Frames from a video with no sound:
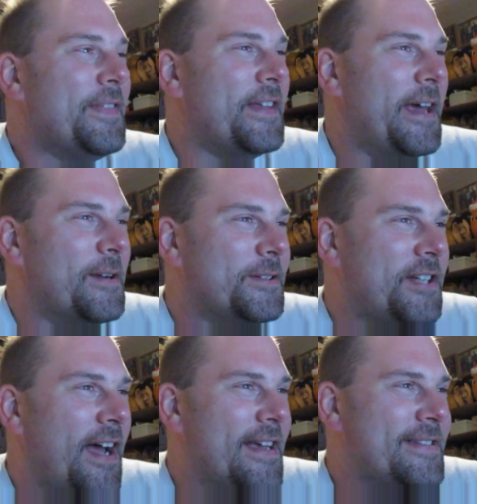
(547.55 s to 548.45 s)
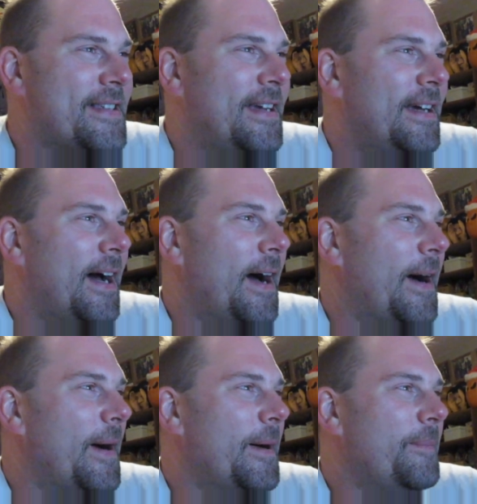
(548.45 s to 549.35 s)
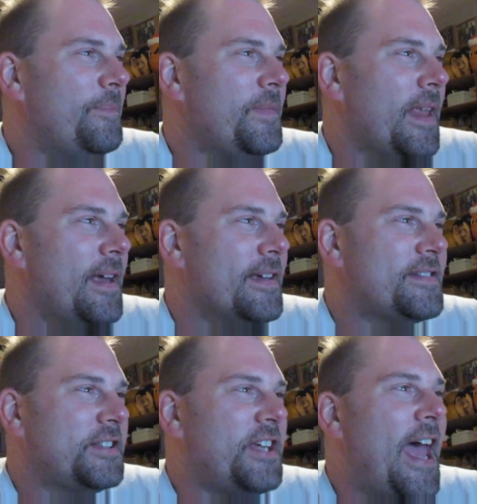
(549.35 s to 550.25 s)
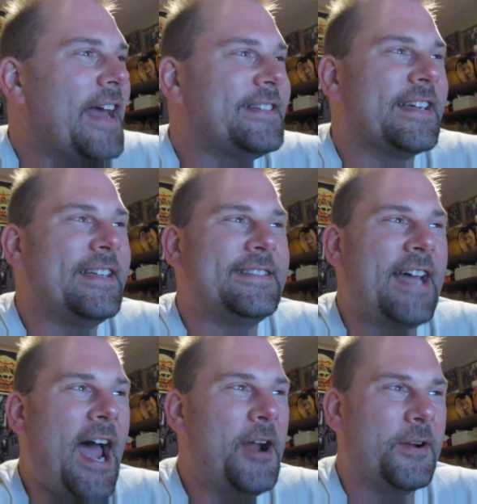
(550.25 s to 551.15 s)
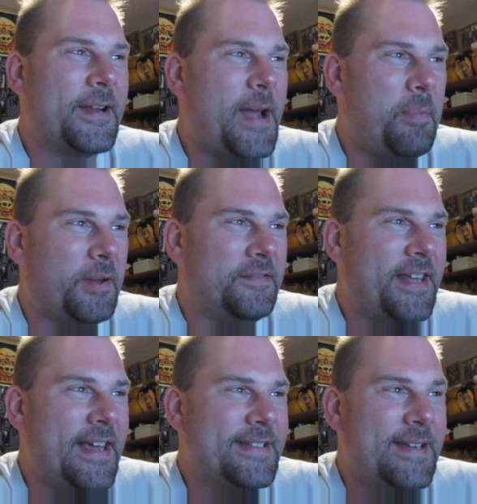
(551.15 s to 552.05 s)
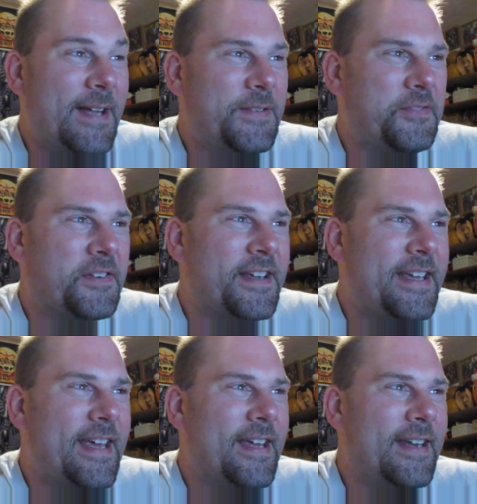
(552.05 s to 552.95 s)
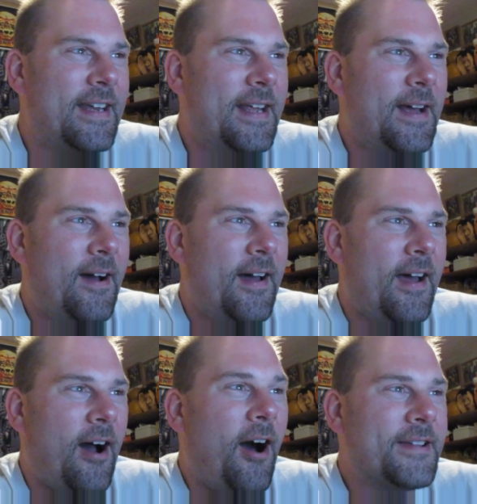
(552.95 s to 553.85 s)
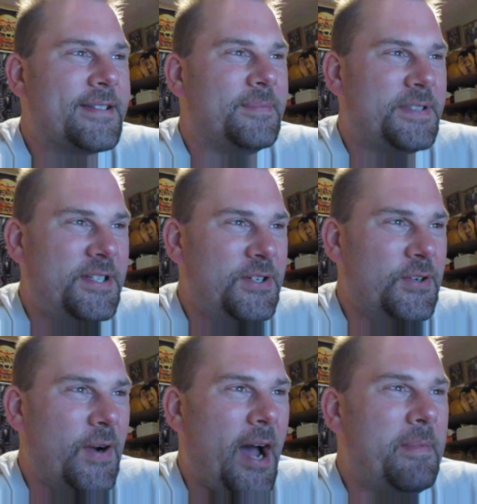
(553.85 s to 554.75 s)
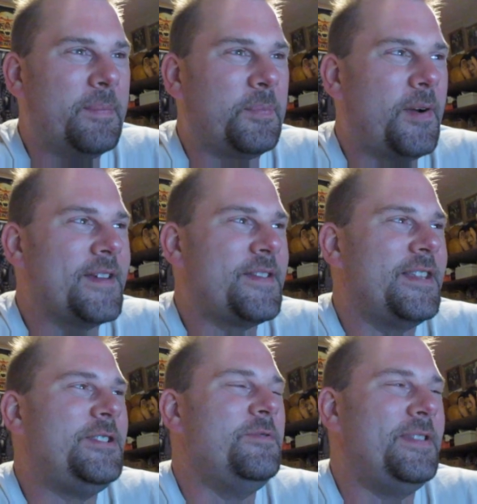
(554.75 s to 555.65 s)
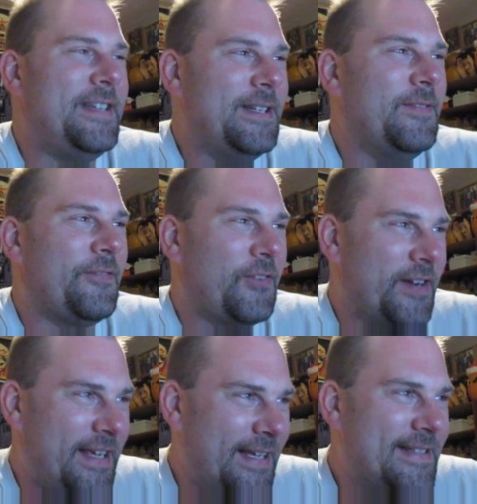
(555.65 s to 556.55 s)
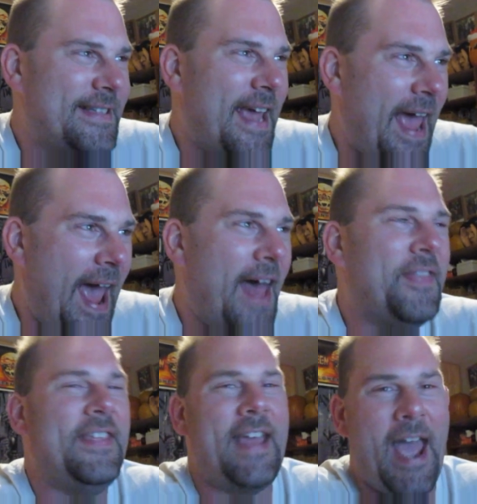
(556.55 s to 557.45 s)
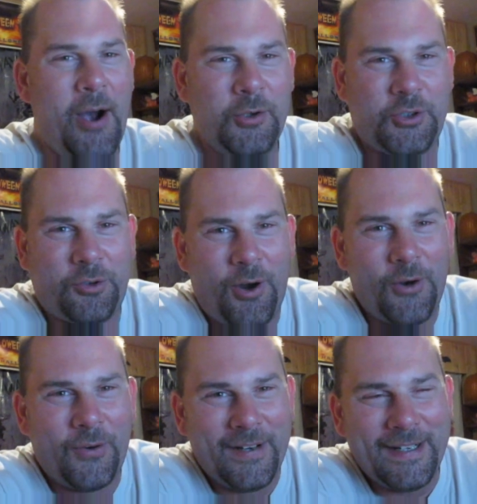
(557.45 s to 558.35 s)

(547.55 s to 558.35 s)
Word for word: The energized. Um, such a hectic and tiring couple of days, not to forget Awesome too. I'm impressed that you didn't forget to add the outro.